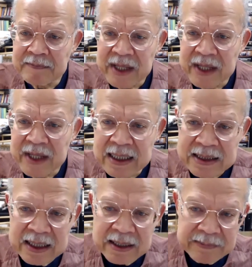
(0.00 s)
And
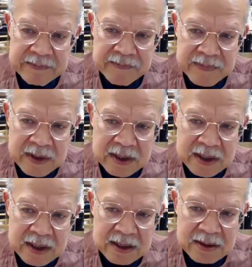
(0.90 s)

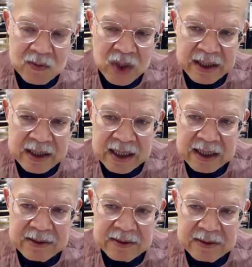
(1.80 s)
one of
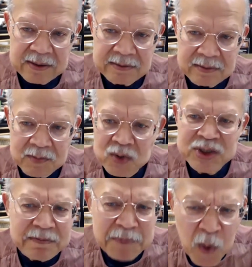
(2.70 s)
the most
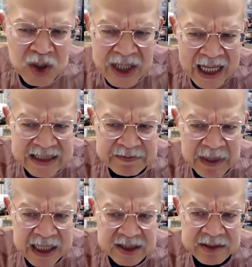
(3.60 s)
important
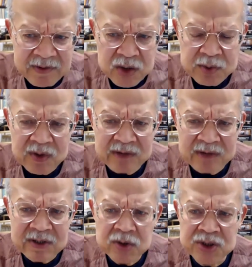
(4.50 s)
aspects of the Cuban
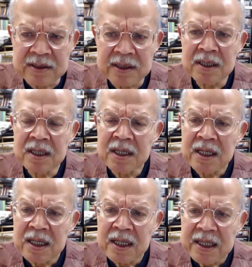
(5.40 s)
Revolution
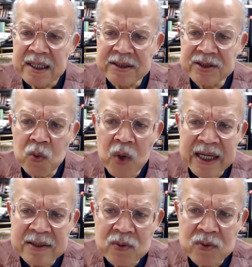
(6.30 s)
is the way
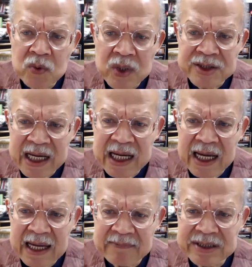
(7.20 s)
in which they
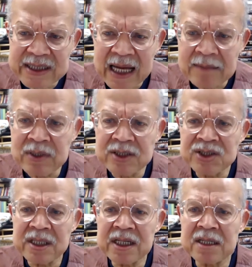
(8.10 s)
have
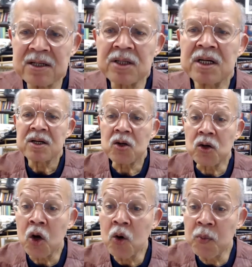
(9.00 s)
established their
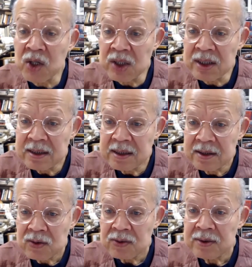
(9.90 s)
global
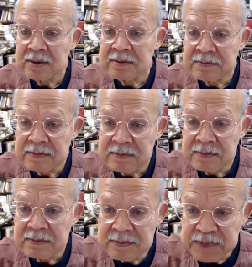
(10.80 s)

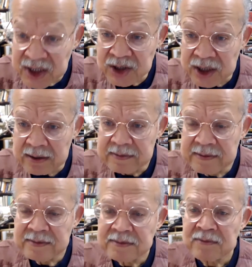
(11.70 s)
position.
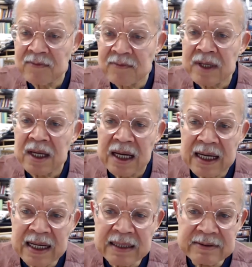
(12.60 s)

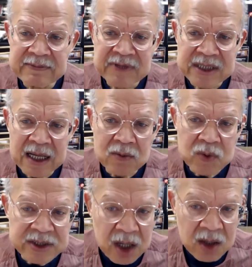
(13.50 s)
And Fidel
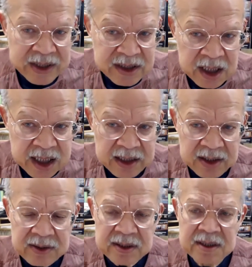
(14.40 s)
was always
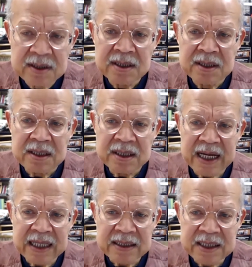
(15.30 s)
clear
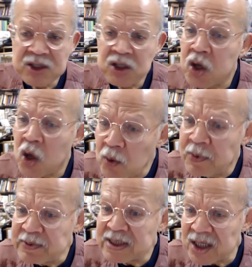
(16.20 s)
that this
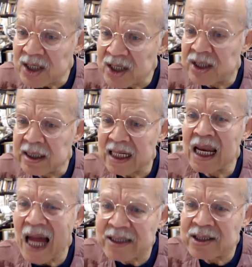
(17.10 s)
global position had a
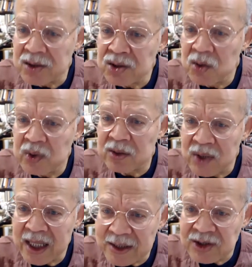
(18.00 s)
lot to do with the
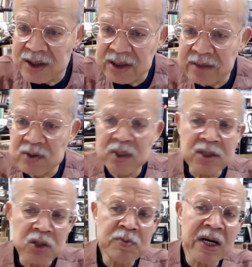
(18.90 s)
relationship between
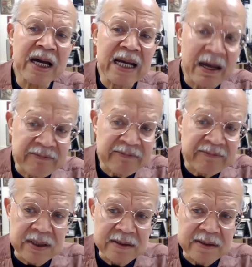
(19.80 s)
Cuba and Africa.